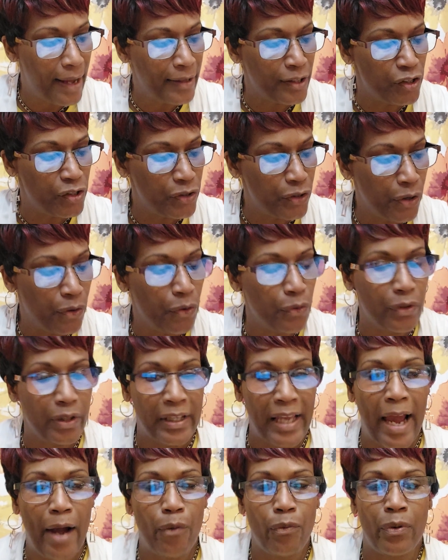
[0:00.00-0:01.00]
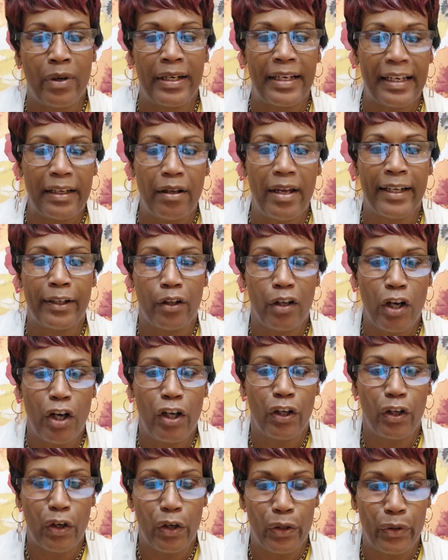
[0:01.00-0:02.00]
And so that would
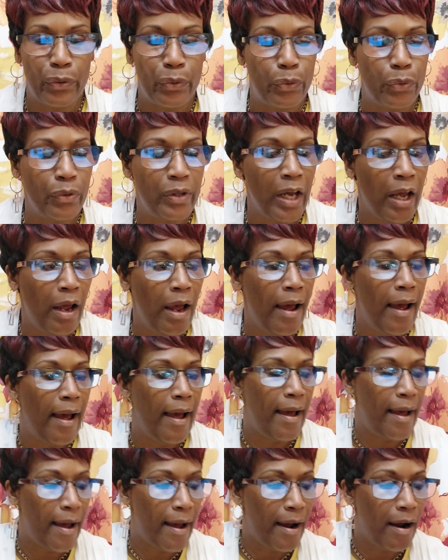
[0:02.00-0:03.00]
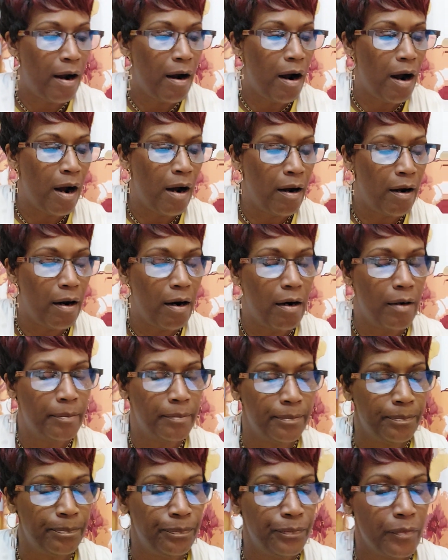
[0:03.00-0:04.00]
conclude our
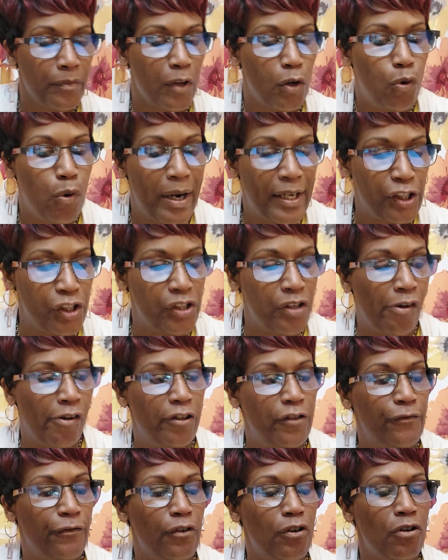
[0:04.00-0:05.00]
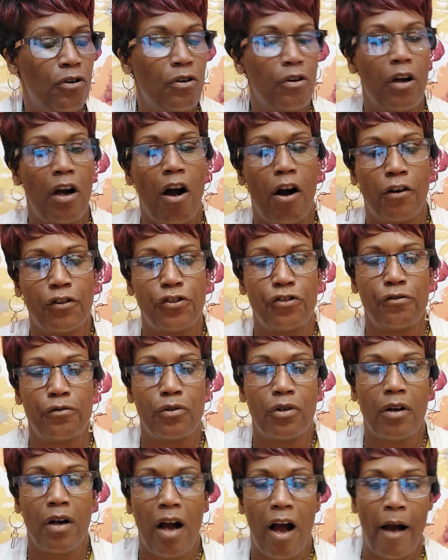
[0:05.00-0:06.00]
questions for
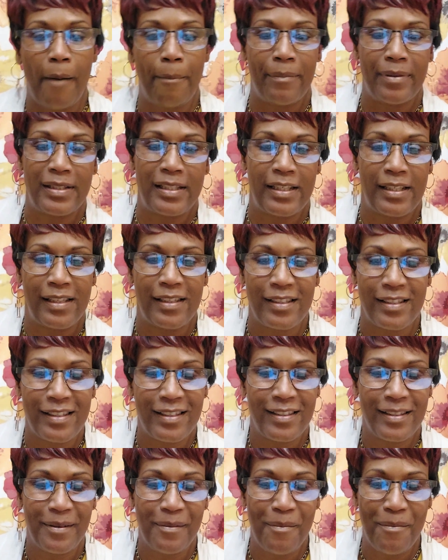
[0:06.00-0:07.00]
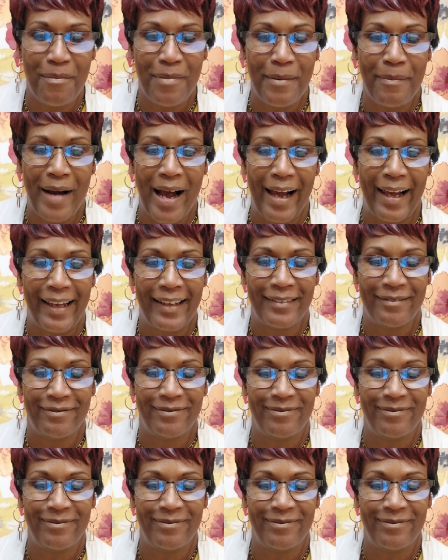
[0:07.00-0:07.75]
cultural competence. Bye-bye.